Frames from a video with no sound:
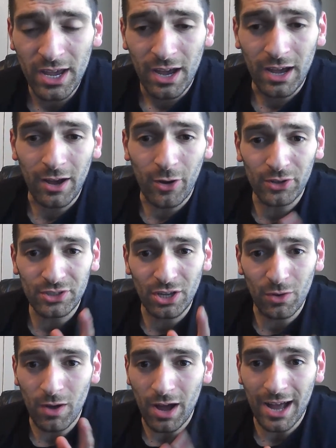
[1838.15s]

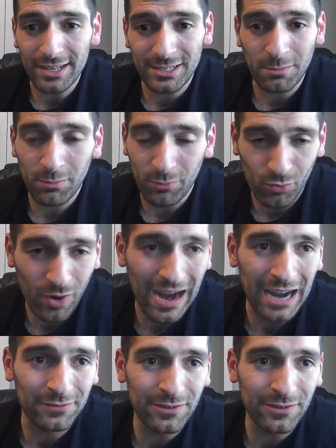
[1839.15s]
Also, awesome ride.